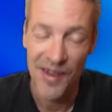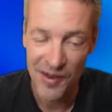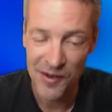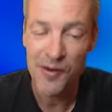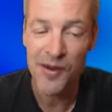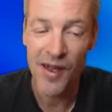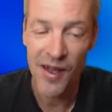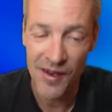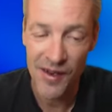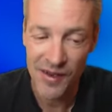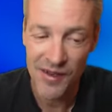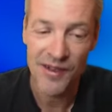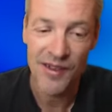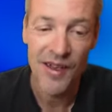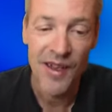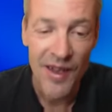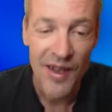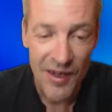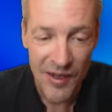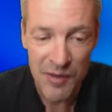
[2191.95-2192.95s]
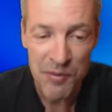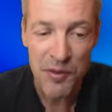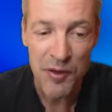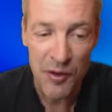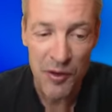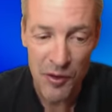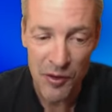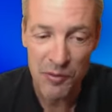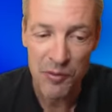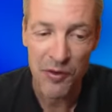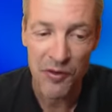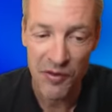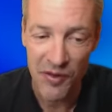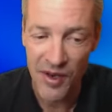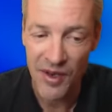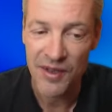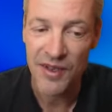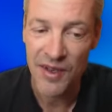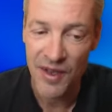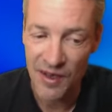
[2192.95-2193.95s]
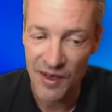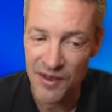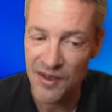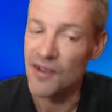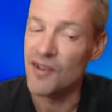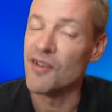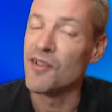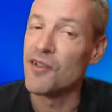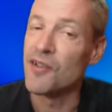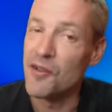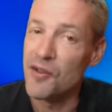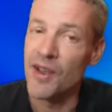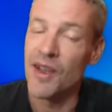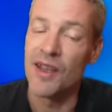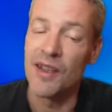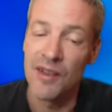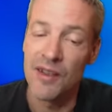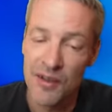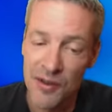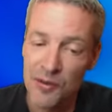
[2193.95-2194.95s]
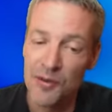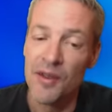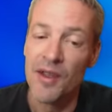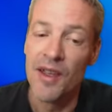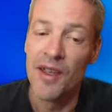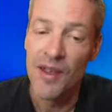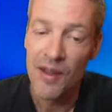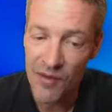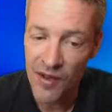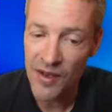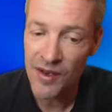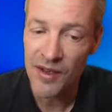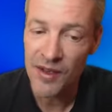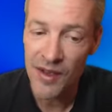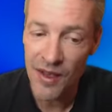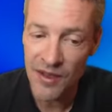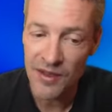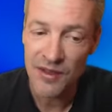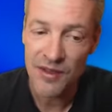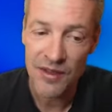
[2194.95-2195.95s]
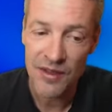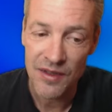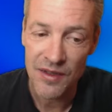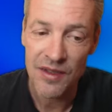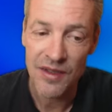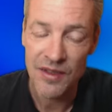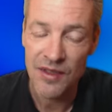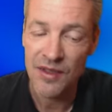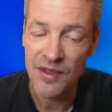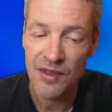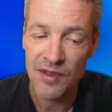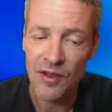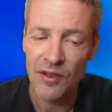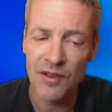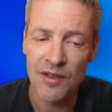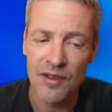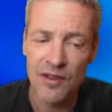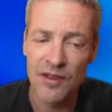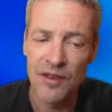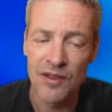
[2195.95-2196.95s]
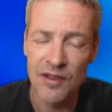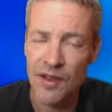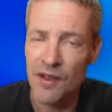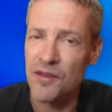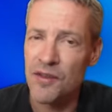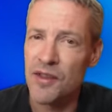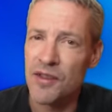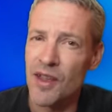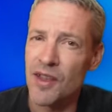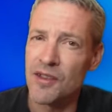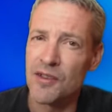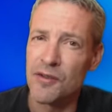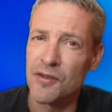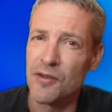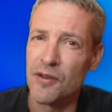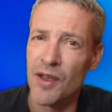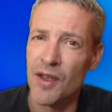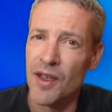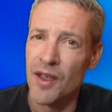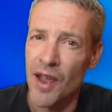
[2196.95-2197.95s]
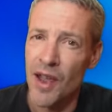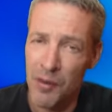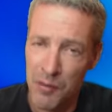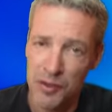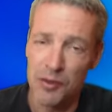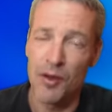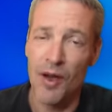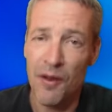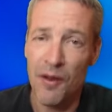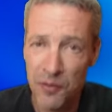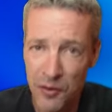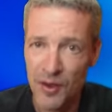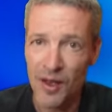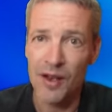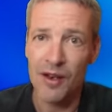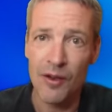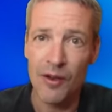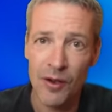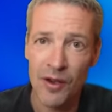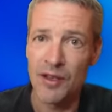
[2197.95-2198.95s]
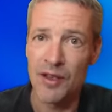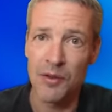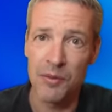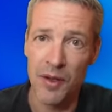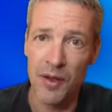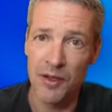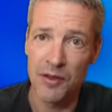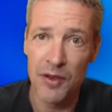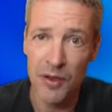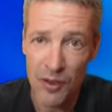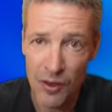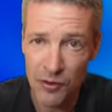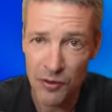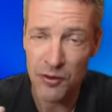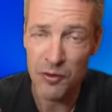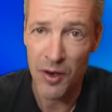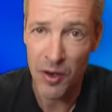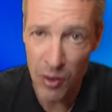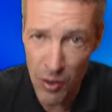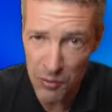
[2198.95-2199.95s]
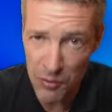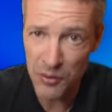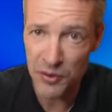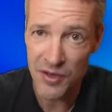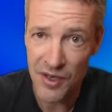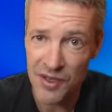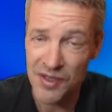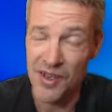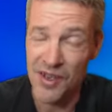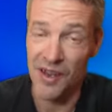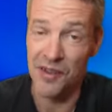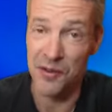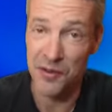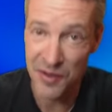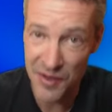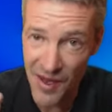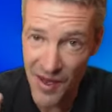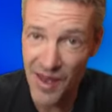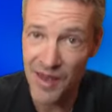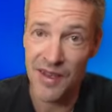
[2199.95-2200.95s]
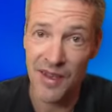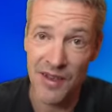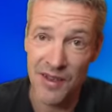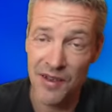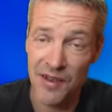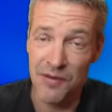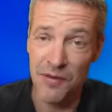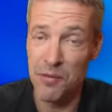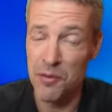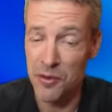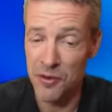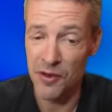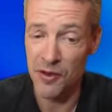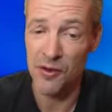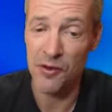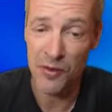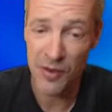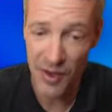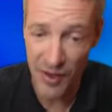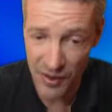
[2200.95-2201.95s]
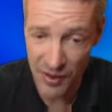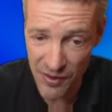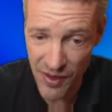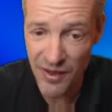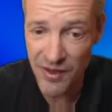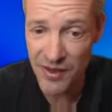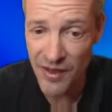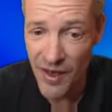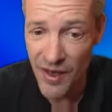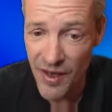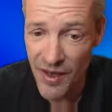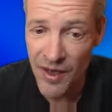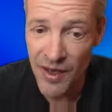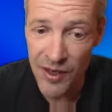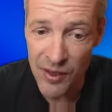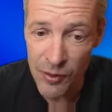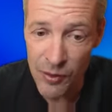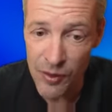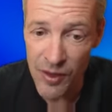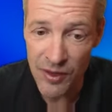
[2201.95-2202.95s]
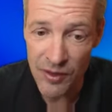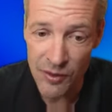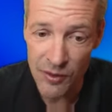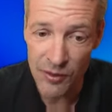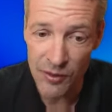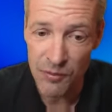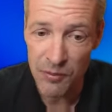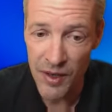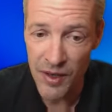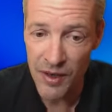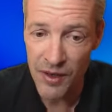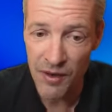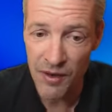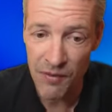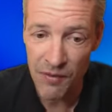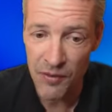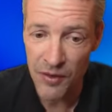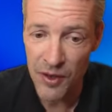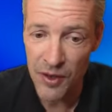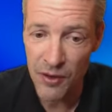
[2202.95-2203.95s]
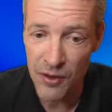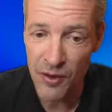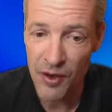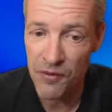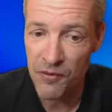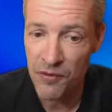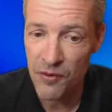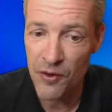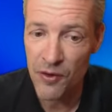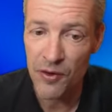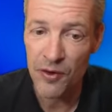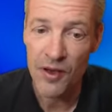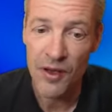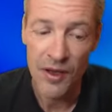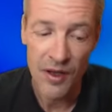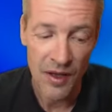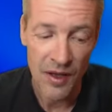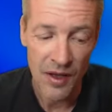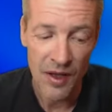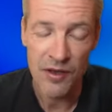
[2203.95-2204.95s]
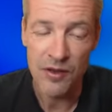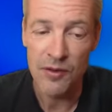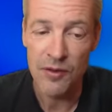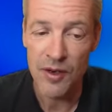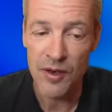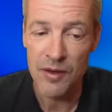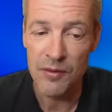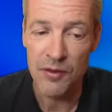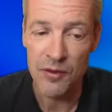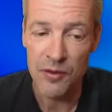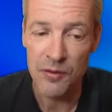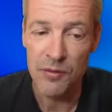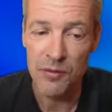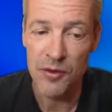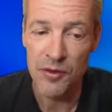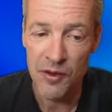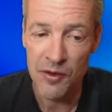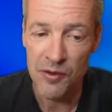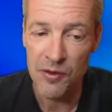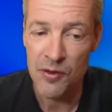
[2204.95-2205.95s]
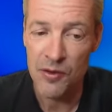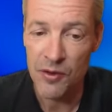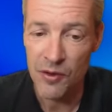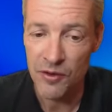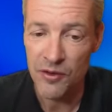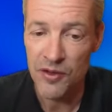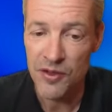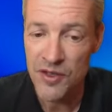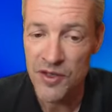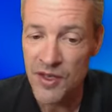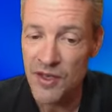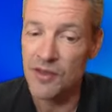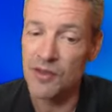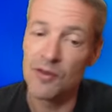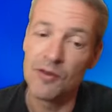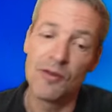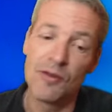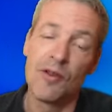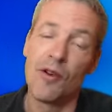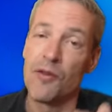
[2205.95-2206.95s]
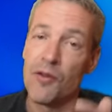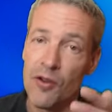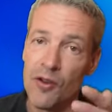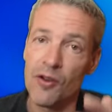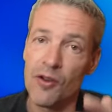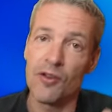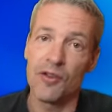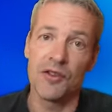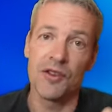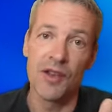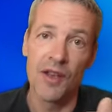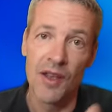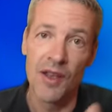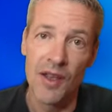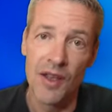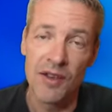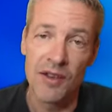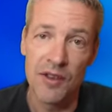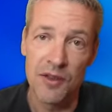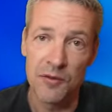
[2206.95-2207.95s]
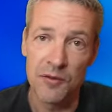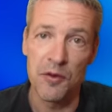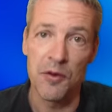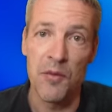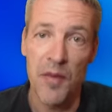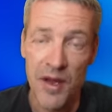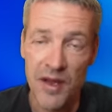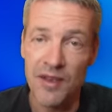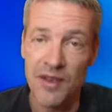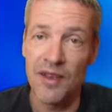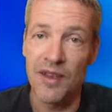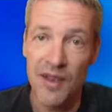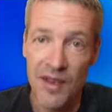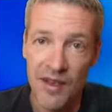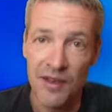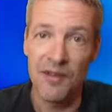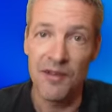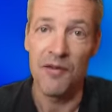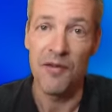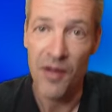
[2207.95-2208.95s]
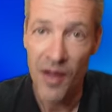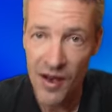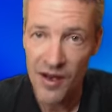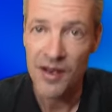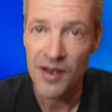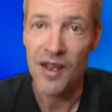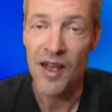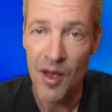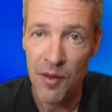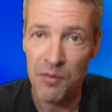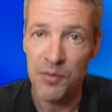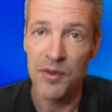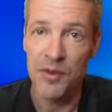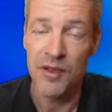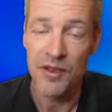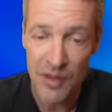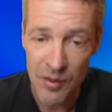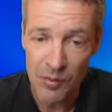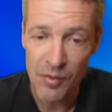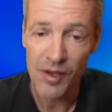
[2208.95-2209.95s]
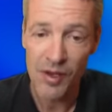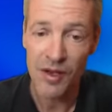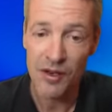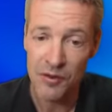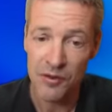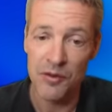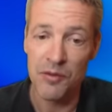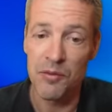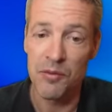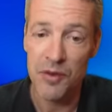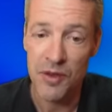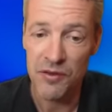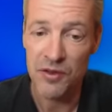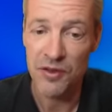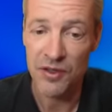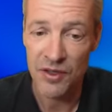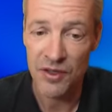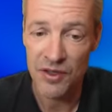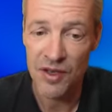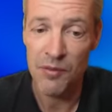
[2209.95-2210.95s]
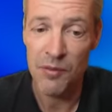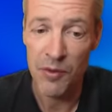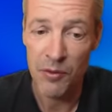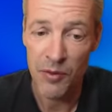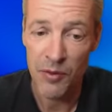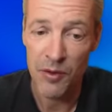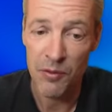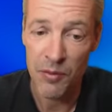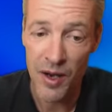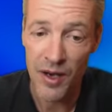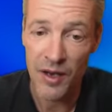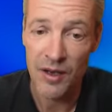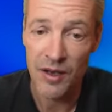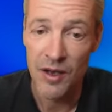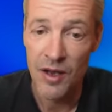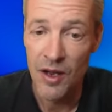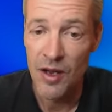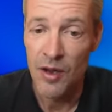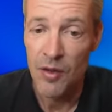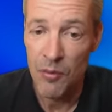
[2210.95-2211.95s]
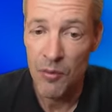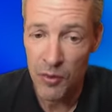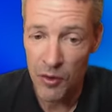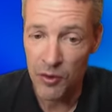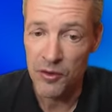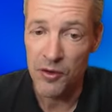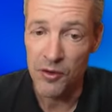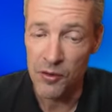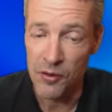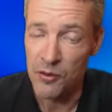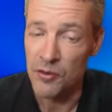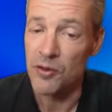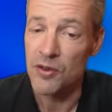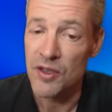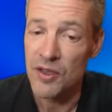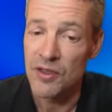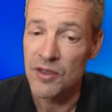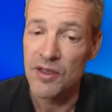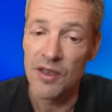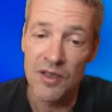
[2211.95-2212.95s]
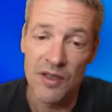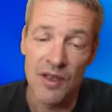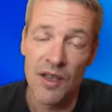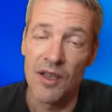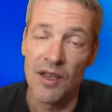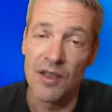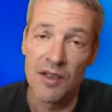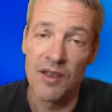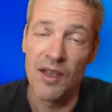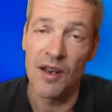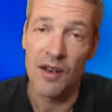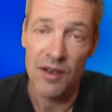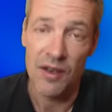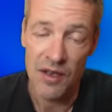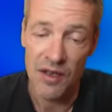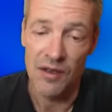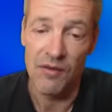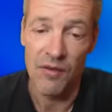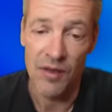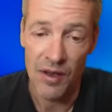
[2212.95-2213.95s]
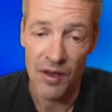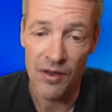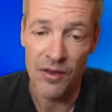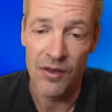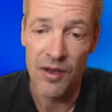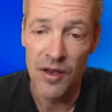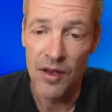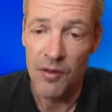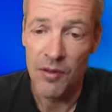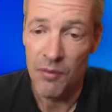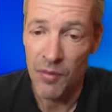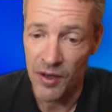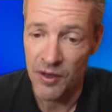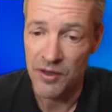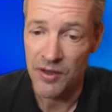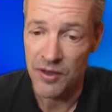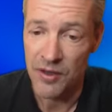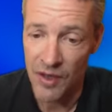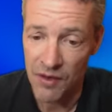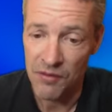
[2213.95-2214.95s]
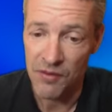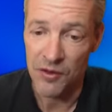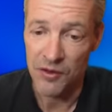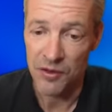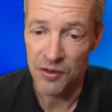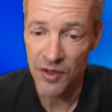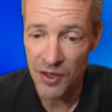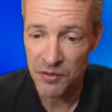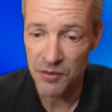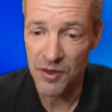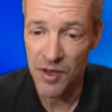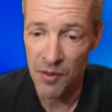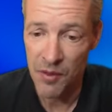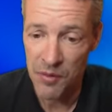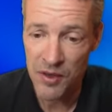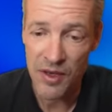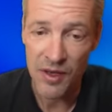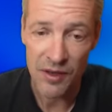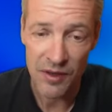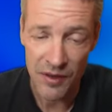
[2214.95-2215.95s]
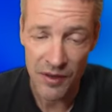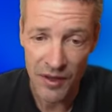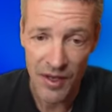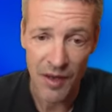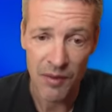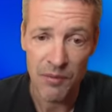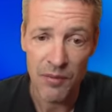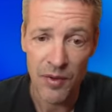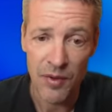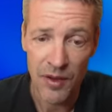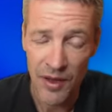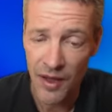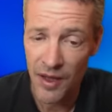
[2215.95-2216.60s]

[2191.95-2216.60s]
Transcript: You got it. Typical prophylactic idea, rook a2. Very nice. This is not something that you have to calculate it, but you can also by common sense understand that if you put a rook like that, you later on play f3 or f4, and you're able to put the rook on g2, of course. This will make the king very happy, similar to the previous example where black brought the rook to g6 and their king felt much safer. So that's what happened here in the game.